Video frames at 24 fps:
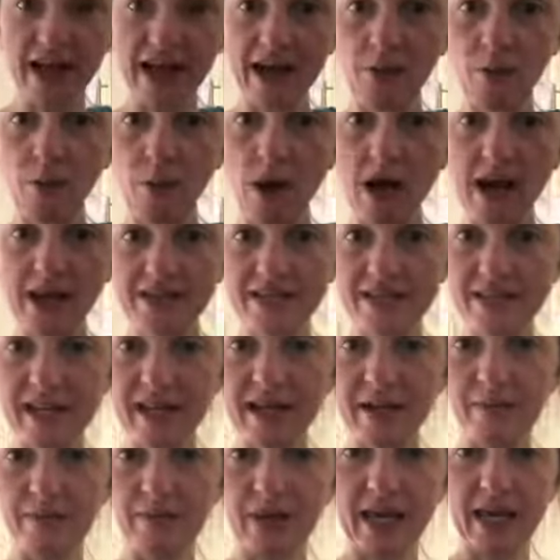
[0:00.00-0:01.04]
that whilst
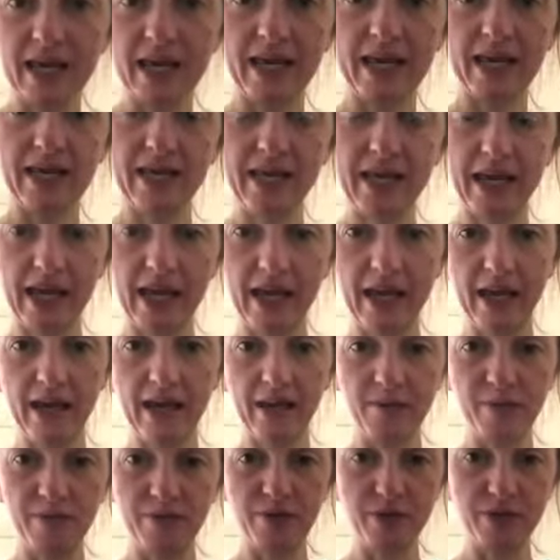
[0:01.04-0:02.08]
I am making
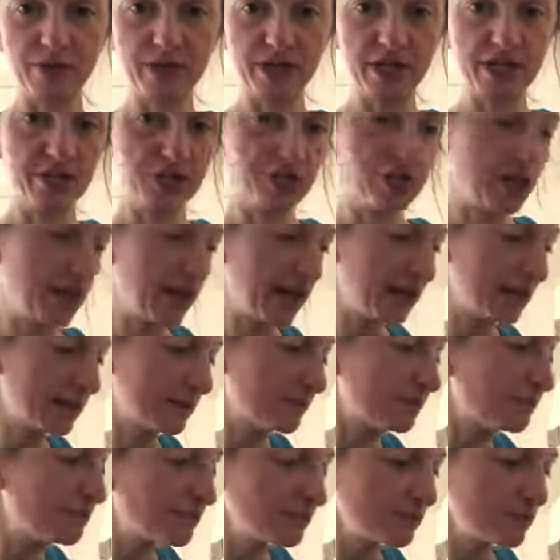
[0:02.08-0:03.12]
a protein shake,
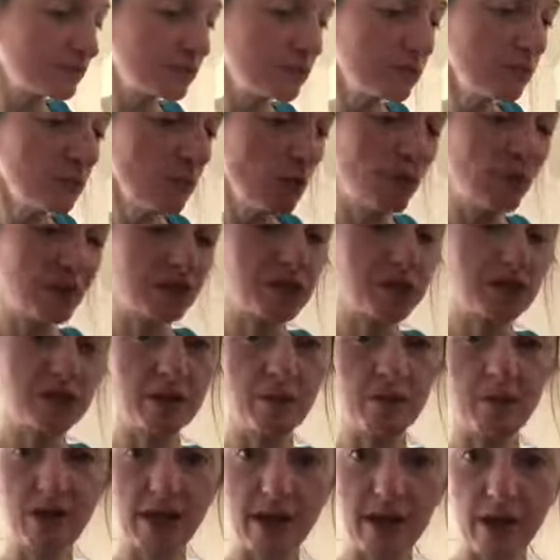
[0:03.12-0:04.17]
which is
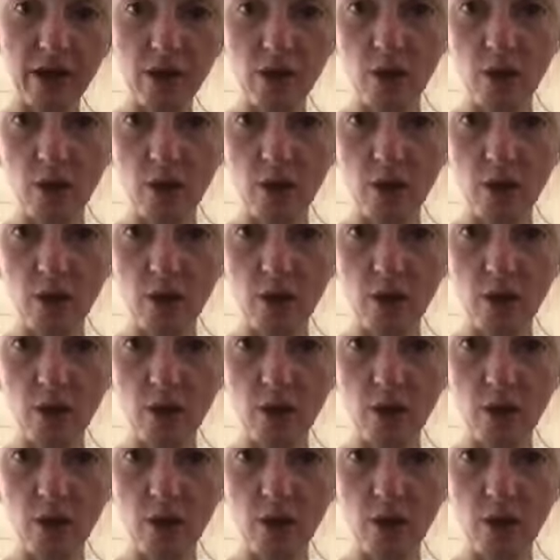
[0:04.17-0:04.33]
something I